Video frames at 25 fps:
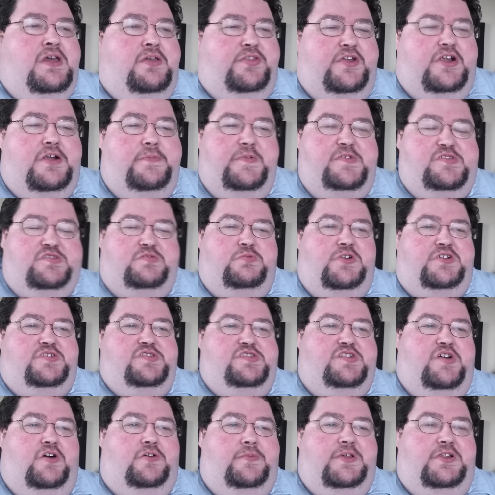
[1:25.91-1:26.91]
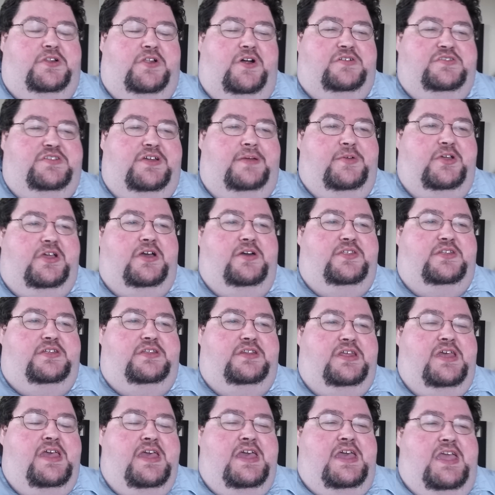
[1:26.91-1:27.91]
Therapist once told me a long time ago
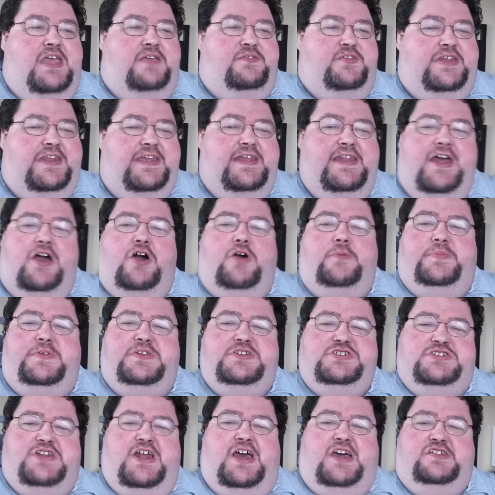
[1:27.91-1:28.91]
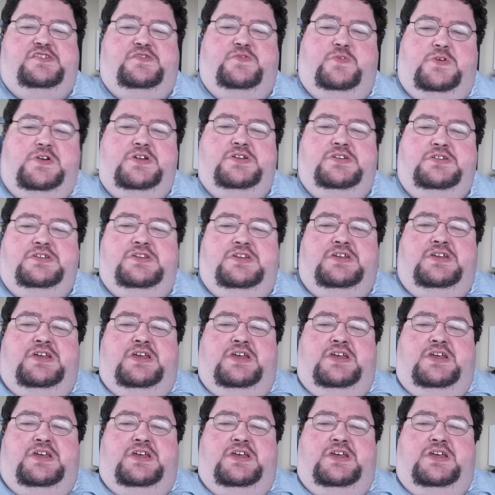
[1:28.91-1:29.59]
that if you need help, you should ask for it.